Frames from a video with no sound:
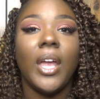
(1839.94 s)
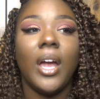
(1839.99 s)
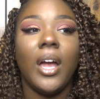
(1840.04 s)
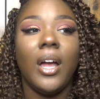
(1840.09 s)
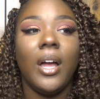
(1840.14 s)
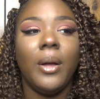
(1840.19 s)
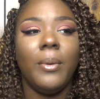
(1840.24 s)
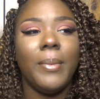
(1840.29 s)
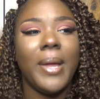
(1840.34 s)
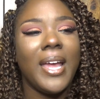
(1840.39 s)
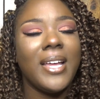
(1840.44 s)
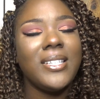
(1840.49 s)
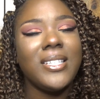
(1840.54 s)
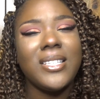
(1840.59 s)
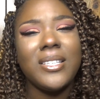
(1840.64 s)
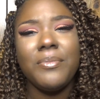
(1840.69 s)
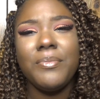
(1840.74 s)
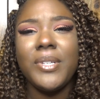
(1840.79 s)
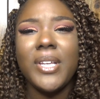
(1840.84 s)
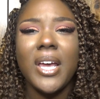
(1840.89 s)
And
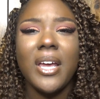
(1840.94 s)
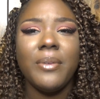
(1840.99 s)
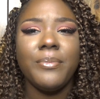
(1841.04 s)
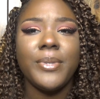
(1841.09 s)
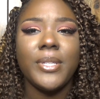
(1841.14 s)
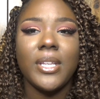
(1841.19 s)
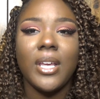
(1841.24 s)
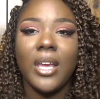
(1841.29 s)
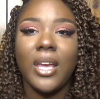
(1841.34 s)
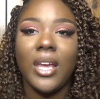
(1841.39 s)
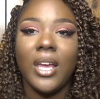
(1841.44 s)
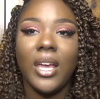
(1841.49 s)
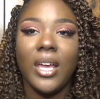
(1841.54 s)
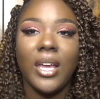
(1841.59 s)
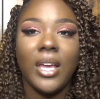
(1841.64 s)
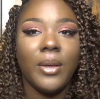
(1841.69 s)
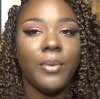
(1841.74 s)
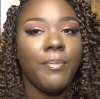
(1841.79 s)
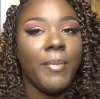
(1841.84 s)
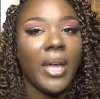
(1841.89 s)
sometimes
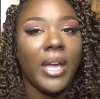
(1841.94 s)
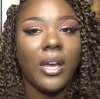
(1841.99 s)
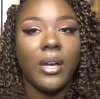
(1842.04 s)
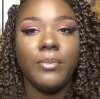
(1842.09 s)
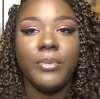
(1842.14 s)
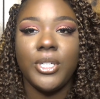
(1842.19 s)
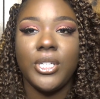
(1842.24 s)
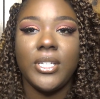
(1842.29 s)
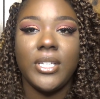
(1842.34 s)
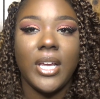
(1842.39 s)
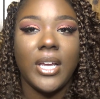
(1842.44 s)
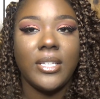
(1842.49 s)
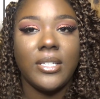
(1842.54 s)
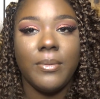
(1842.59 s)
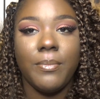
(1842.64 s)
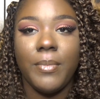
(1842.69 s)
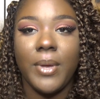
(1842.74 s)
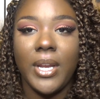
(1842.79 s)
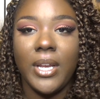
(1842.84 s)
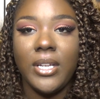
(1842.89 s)
makeup just takes a
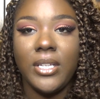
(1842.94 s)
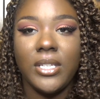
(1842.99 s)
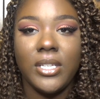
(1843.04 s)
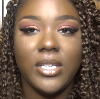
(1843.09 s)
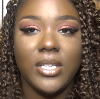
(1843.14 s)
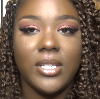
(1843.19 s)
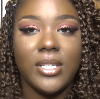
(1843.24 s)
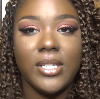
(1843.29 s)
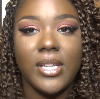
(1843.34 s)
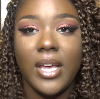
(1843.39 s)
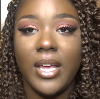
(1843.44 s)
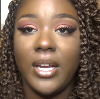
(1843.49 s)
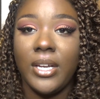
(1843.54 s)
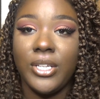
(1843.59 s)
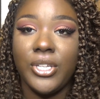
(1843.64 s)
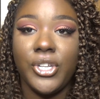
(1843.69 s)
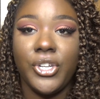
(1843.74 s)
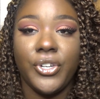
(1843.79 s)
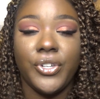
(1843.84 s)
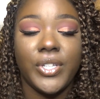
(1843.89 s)
minute to set
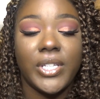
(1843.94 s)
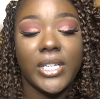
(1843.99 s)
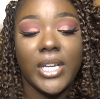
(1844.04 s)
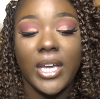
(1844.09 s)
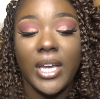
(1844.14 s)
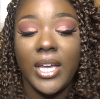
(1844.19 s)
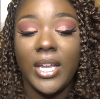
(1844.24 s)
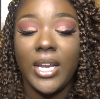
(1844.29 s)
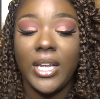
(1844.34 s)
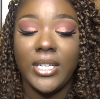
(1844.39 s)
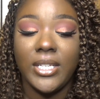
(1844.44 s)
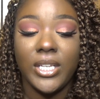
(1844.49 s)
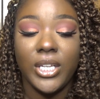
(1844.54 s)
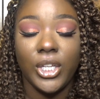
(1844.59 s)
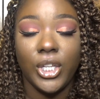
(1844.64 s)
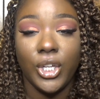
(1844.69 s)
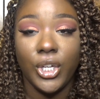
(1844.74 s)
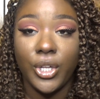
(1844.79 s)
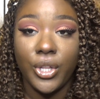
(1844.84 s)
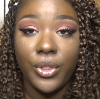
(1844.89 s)
into your skin and to
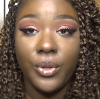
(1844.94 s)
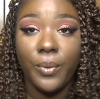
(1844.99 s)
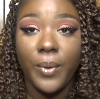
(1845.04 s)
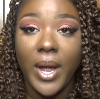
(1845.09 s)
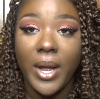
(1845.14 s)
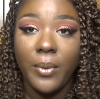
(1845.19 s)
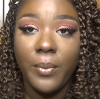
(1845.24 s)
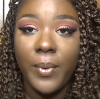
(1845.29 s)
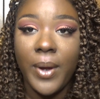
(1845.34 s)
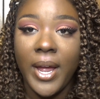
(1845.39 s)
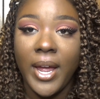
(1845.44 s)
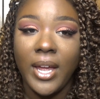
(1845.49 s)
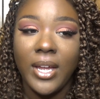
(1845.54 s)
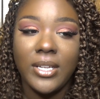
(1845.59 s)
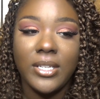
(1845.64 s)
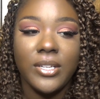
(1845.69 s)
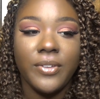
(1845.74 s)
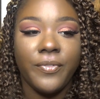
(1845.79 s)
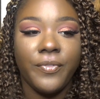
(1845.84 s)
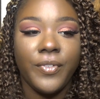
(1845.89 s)
look the right way
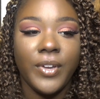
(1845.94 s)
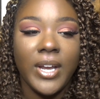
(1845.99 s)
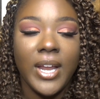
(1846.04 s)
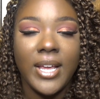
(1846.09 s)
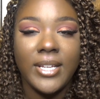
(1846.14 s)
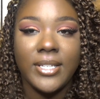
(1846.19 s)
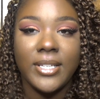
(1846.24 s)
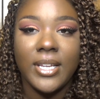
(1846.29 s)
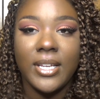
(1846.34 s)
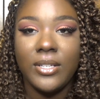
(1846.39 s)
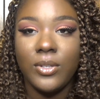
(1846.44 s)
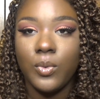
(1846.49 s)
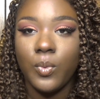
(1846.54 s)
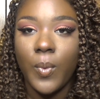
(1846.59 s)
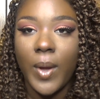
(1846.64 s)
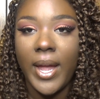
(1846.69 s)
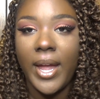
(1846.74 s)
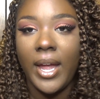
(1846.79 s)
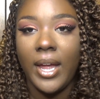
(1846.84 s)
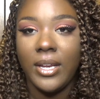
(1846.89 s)
and to finesse its
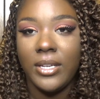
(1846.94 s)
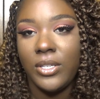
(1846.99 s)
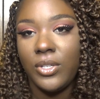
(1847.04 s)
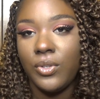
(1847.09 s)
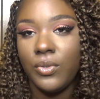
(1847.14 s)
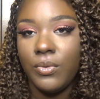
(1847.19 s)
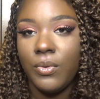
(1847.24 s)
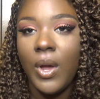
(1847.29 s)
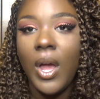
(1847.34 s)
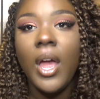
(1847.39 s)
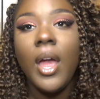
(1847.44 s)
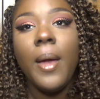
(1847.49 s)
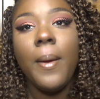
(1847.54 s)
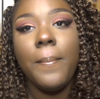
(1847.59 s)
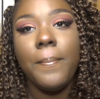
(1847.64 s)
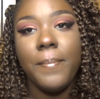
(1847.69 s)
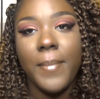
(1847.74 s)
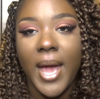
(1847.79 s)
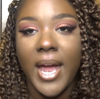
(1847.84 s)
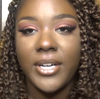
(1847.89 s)
way into
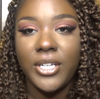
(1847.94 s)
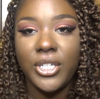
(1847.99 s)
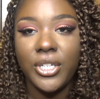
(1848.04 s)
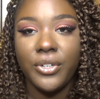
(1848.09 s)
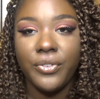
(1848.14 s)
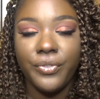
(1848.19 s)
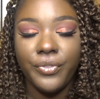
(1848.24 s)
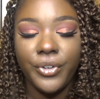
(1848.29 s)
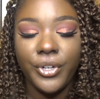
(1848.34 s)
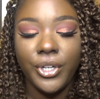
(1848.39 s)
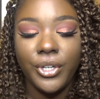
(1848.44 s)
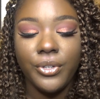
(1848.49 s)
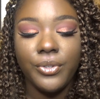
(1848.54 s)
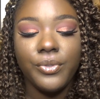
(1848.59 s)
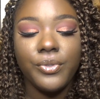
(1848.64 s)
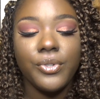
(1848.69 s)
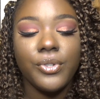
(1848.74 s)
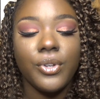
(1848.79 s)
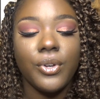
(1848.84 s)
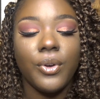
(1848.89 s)
matching for you.
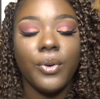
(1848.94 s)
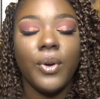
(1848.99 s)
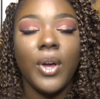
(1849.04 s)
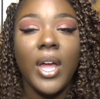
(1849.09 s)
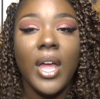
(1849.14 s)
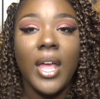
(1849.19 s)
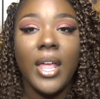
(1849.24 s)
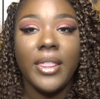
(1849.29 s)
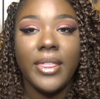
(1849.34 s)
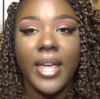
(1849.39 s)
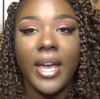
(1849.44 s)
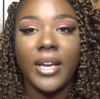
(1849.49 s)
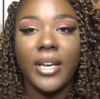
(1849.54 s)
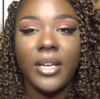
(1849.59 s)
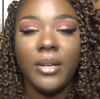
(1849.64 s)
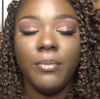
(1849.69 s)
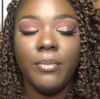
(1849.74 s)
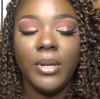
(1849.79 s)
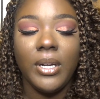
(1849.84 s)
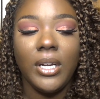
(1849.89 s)
So that
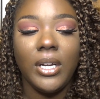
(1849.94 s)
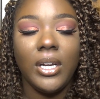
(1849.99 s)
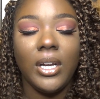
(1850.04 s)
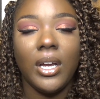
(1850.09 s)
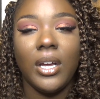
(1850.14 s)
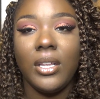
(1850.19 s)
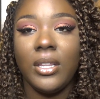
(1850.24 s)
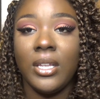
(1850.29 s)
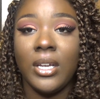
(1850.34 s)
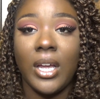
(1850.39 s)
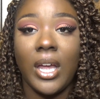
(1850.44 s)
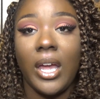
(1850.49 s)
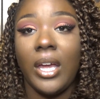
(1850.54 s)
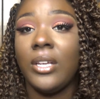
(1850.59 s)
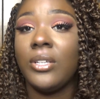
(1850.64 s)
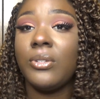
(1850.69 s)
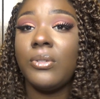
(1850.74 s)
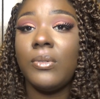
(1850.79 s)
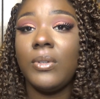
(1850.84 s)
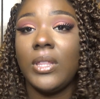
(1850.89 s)
can be the
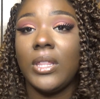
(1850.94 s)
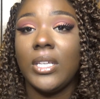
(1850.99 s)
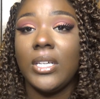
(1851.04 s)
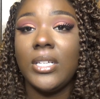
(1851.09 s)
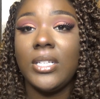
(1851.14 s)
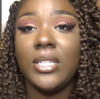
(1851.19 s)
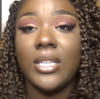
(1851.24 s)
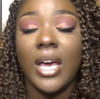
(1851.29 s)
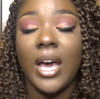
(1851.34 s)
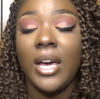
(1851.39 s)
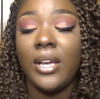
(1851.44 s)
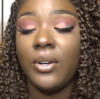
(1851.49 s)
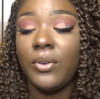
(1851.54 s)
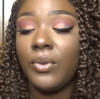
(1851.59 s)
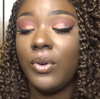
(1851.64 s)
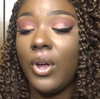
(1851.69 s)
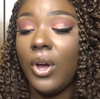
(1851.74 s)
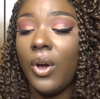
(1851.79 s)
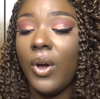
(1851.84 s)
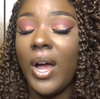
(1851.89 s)
case with this. I
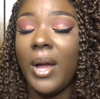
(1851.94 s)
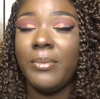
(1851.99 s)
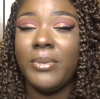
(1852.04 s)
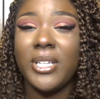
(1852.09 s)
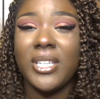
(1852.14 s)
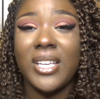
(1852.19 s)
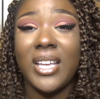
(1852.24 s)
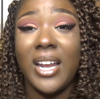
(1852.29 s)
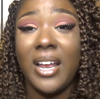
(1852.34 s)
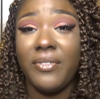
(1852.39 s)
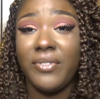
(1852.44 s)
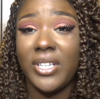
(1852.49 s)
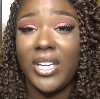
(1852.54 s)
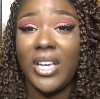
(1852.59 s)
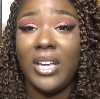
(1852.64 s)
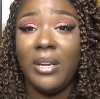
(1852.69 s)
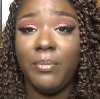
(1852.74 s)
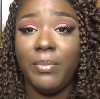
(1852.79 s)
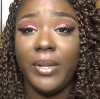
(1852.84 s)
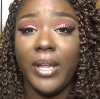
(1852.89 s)
don't know. I'm just gonna have to
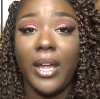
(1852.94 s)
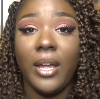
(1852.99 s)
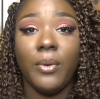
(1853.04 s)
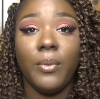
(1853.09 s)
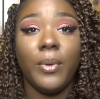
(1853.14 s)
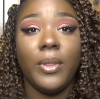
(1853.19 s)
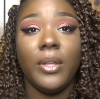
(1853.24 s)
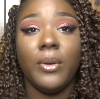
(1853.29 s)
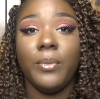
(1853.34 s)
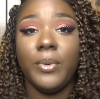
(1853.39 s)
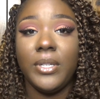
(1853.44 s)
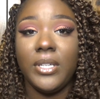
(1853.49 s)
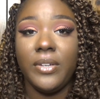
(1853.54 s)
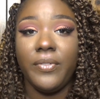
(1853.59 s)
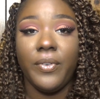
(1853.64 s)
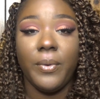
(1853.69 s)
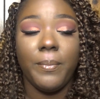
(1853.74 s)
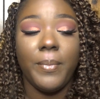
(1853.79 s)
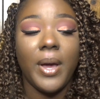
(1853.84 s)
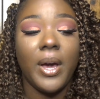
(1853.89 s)
keep playing with it with
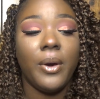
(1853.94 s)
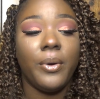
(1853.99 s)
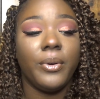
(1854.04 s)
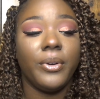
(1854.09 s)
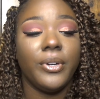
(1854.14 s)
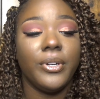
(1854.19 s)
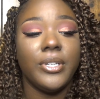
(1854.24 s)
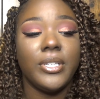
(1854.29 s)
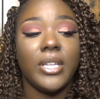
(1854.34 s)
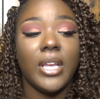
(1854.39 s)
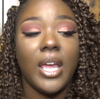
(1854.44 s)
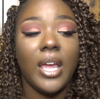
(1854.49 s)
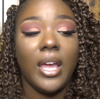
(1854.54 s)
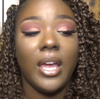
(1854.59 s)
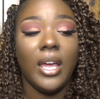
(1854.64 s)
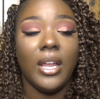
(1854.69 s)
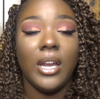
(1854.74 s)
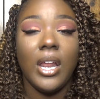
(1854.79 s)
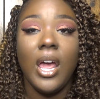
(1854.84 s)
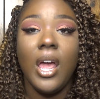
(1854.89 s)
different powders
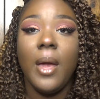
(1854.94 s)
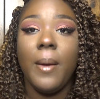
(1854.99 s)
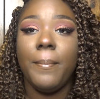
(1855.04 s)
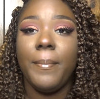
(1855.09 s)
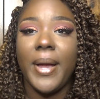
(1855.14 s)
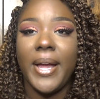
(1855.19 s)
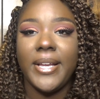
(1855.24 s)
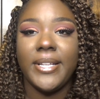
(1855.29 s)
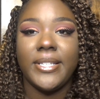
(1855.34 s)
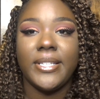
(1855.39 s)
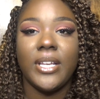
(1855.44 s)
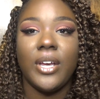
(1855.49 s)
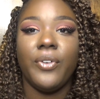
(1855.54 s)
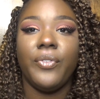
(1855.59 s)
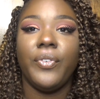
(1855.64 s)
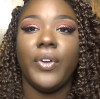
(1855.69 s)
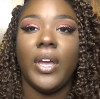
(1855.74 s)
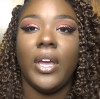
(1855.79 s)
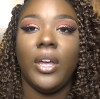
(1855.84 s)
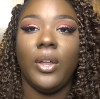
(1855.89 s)
and by
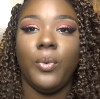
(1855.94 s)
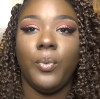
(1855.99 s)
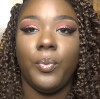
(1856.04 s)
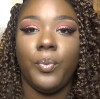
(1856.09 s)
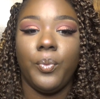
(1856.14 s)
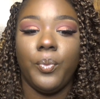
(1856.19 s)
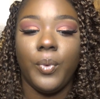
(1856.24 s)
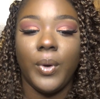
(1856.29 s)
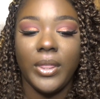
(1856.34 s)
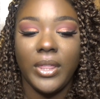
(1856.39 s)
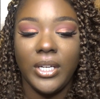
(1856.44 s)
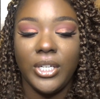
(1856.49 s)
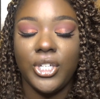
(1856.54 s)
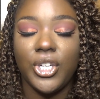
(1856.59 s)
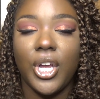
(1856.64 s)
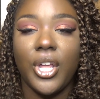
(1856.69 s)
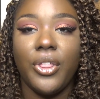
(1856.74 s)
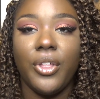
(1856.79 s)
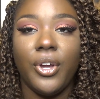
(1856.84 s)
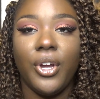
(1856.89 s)
itself and with each
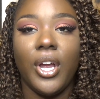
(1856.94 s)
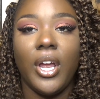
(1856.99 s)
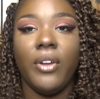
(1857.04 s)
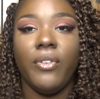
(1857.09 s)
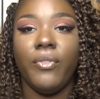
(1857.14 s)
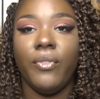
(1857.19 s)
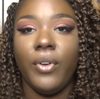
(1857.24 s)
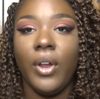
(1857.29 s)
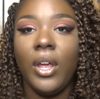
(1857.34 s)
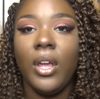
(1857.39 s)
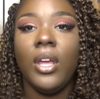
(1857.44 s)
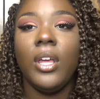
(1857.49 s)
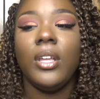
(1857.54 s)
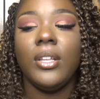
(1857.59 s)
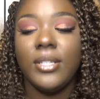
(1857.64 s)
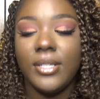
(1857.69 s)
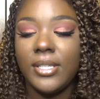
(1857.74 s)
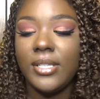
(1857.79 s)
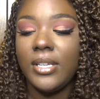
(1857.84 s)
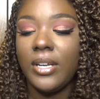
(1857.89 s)
other and
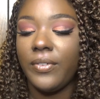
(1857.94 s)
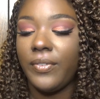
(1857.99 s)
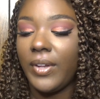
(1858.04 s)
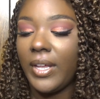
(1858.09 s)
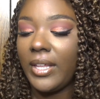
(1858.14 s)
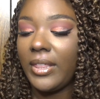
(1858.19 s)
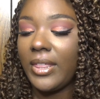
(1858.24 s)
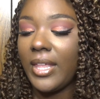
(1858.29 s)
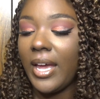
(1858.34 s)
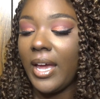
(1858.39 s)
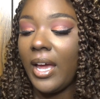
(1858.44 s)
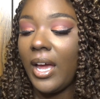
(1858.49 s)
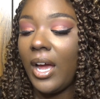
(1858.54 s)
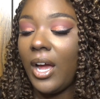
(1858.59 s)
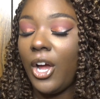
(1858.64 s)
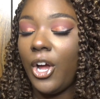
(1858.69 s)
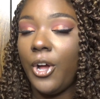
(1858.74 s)
stuff like that.